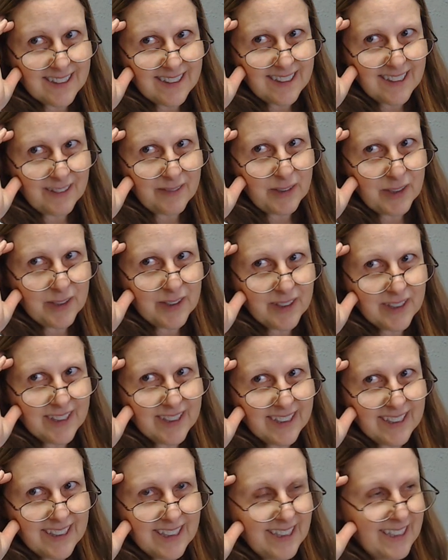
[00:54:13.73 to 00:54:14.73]
If you,
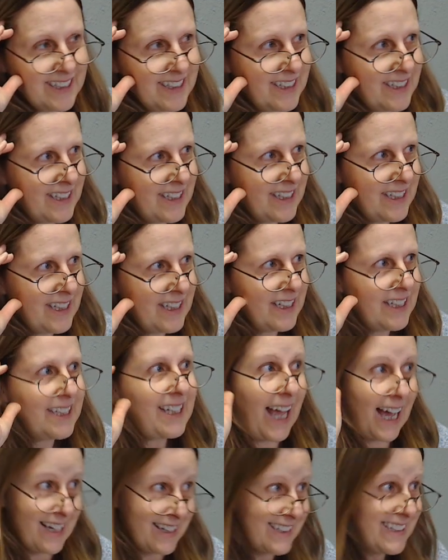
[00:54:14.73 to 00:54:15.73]

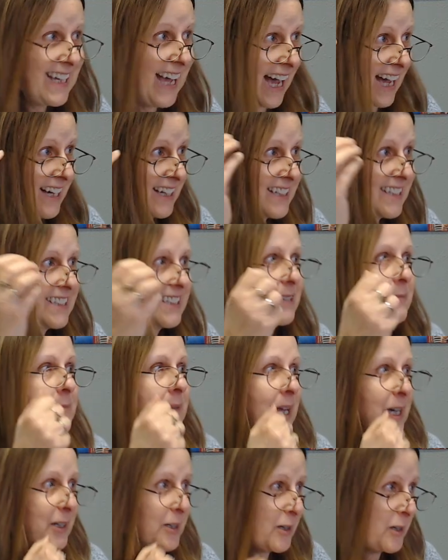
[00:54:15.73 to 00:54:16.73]
yeah, yeah,
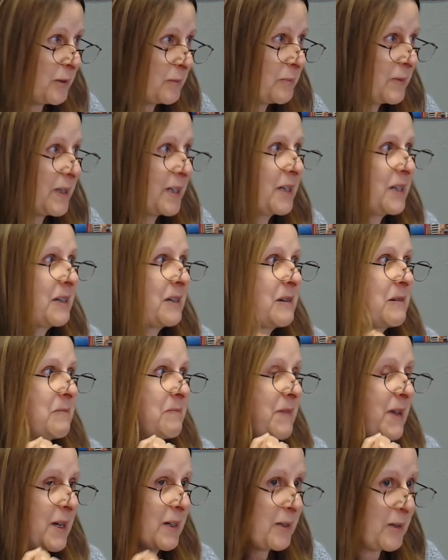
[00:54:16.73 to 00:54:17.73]
mea culpa,
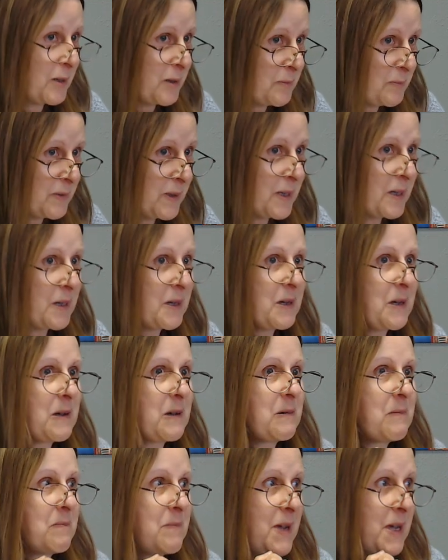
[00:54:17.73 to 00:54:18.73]
mea culpa,
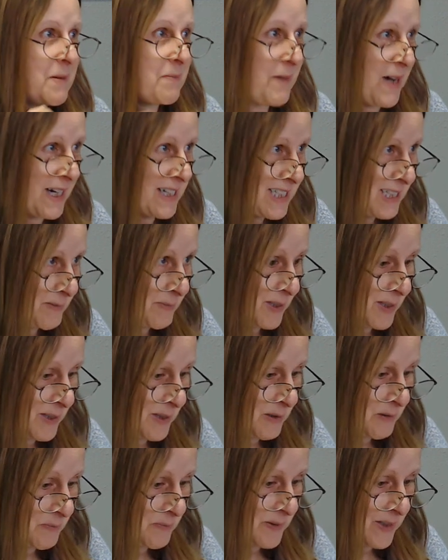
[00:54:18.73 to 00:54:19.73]
mea maxima
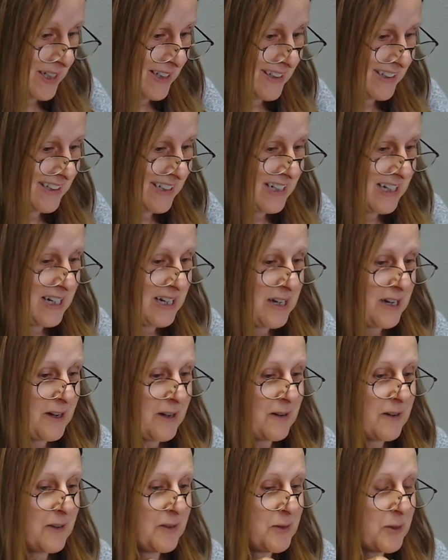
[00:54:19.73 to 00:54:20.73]
culpa
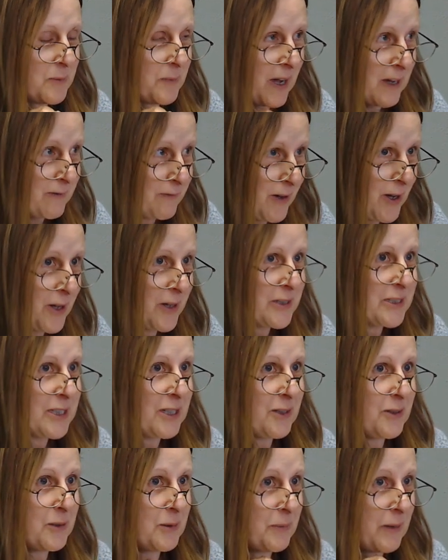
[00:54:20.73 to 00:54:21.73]
through my fault,
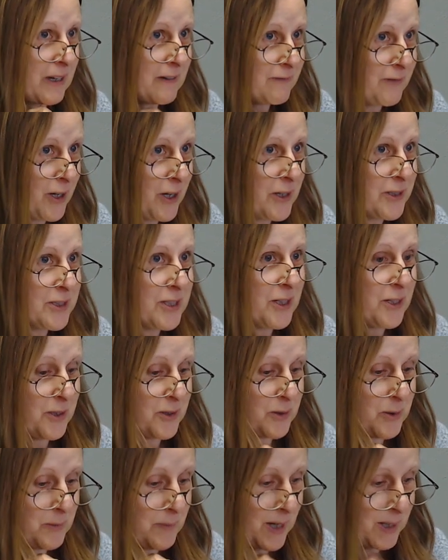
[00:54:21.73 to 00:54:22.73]
through my fault,
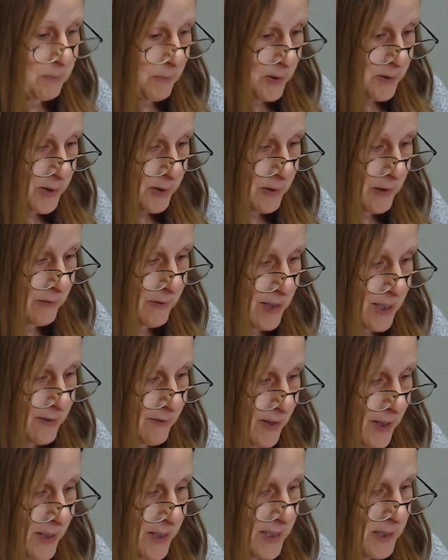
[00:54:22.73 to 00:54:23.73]
through my most grievous
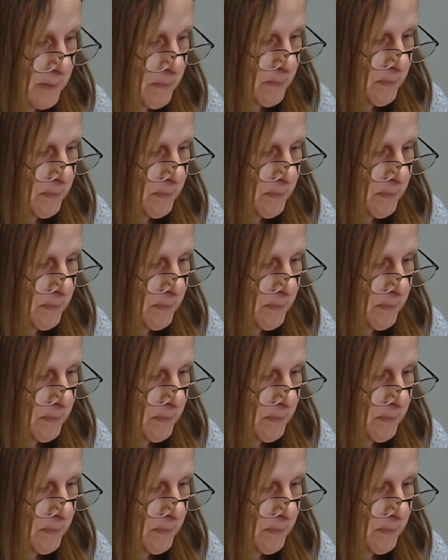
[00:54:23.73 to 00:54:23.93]
fault.